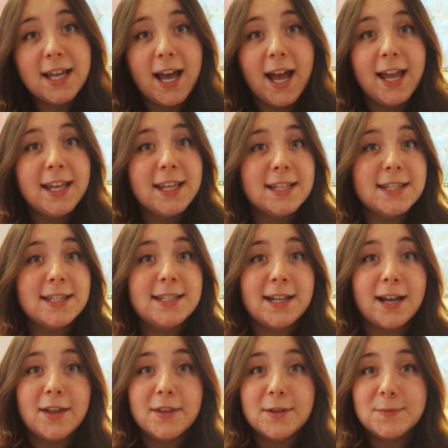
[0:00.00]
I can
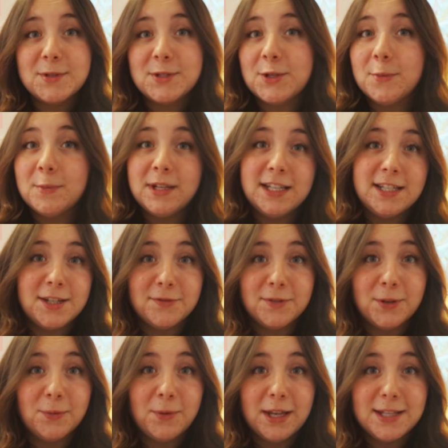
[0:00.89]
style them so many
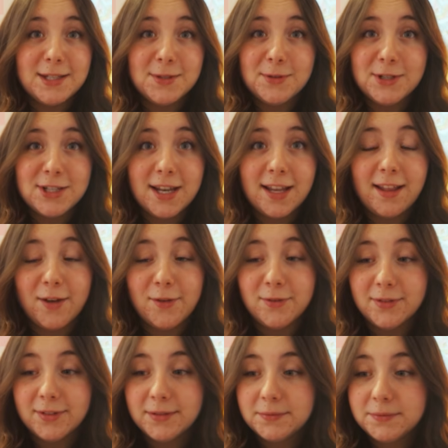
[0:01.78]
different ways, which I
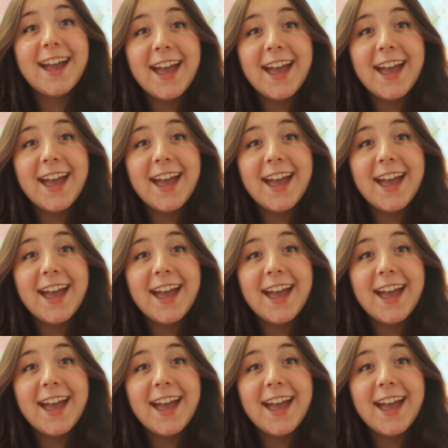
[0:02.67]
love.